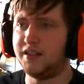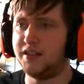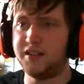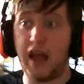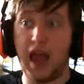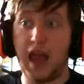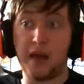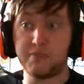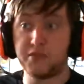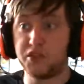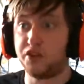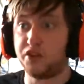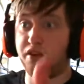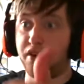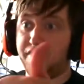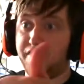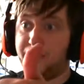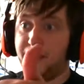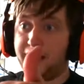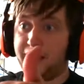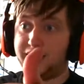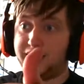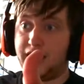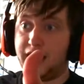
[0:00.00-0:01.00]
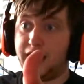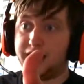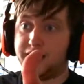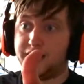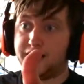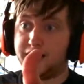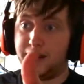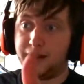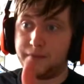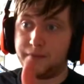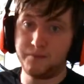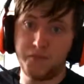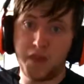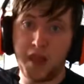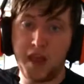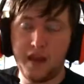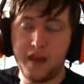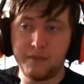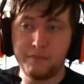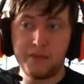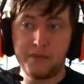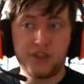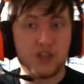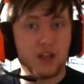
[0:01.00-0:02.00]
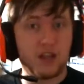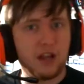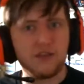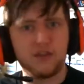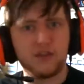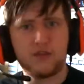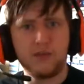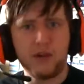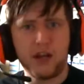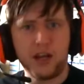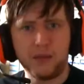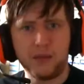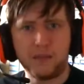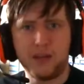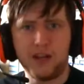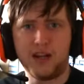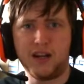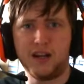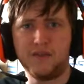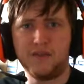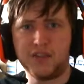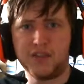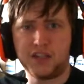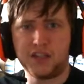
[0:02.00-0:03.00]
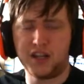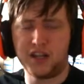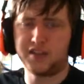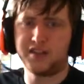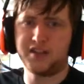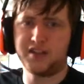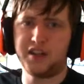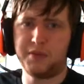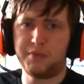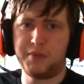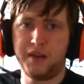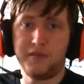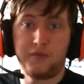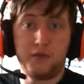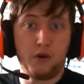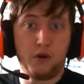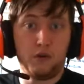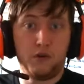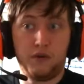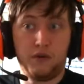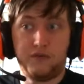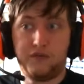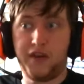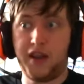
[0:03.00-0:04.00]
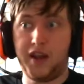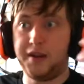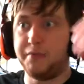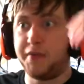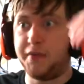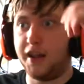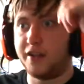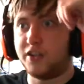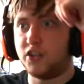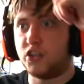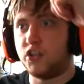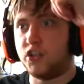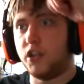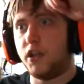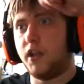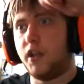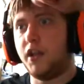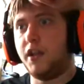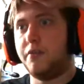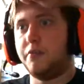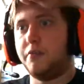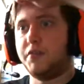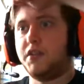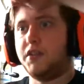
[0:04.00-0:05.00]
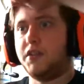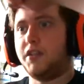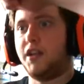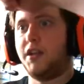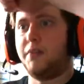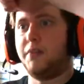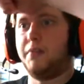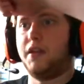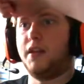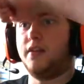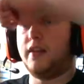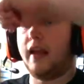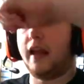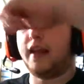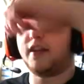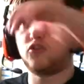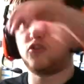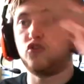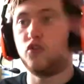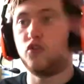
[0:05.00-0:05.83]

absolutely fantastic, potentially meaning that Sting's going to be in the Hall of Fame next year, which is going to be an extra